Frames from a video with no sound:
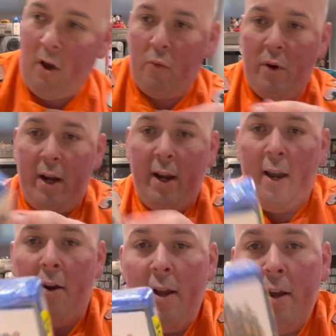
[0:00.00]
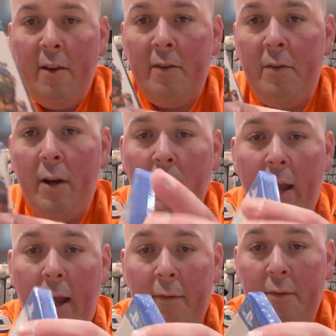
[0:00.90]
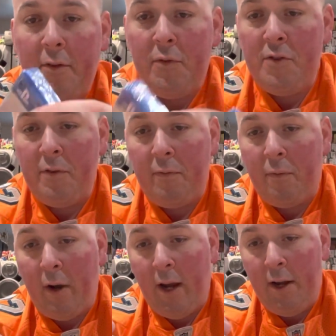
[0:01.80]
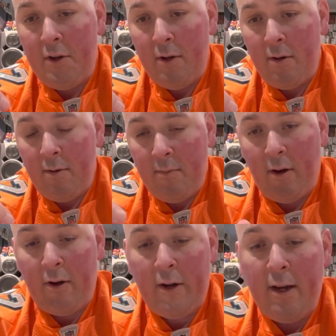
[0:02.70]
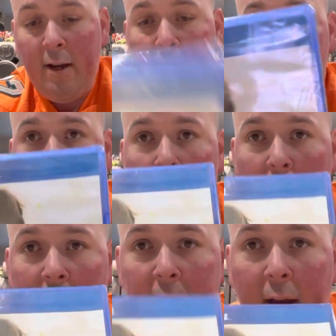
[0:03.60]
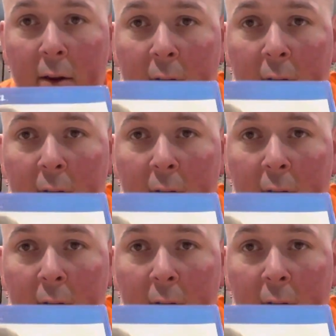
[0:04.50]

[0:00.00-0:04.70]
right here. So there we have Streets of Rage. All right. Right there.